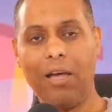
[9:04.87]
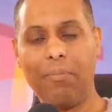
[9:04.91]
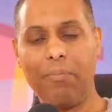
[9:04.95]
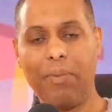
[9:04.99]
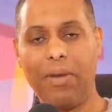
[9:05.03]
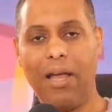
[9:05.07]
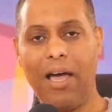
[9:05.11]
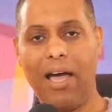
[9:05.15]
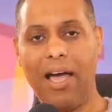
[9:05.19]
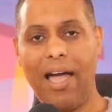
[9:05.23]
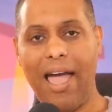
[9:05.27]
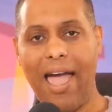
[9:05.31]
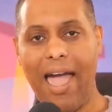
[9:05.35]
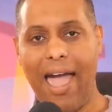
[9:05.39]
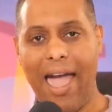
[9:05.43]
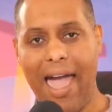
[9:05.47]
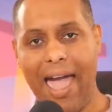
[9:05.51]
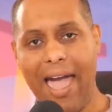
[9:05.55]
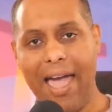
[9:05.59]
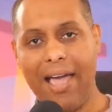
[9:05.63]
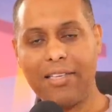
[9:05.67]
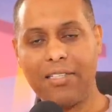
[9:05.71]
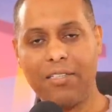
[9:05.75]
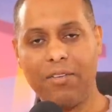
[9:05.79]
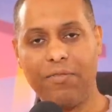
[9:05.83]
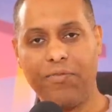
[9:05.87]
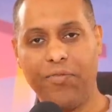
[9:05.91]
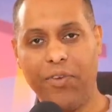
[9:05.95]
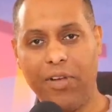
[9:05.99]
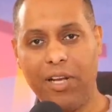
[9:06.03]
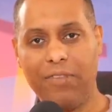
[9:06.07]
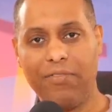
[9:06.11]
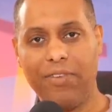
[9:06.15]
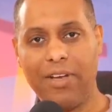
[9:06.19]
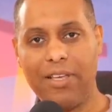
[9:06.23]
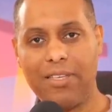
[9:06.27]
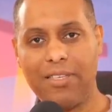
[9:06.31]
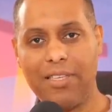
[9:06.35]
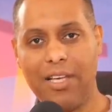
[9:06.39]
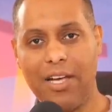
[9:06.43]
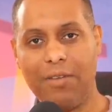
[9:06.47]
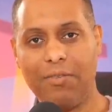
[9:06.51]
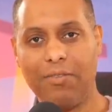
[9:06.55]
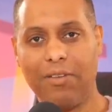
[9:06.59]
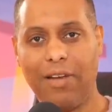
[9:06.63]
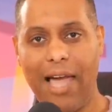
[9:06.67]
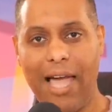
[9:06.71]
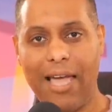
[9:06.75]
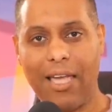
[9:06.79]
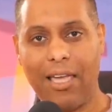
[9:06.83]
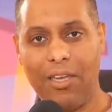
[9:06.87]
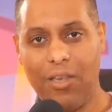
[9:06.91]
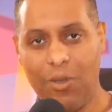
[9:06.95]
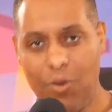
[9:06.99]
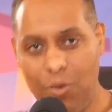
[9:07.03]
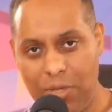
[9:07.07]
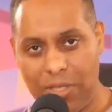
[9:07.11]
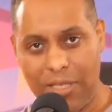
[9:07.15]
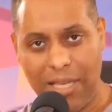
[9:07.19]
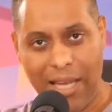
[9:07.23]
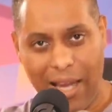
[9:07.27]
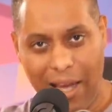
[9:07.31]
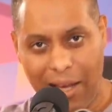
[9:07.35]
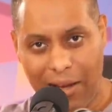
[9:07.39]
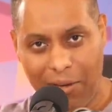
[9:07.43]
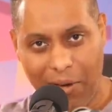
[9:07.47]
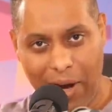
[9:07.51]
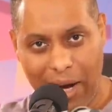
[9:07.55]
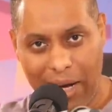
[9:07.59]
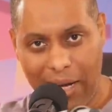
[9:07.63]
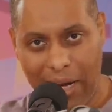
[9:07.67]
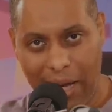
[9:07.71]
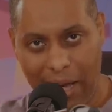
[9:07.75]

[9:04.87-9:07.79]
up in her ass and full of herself like you sound right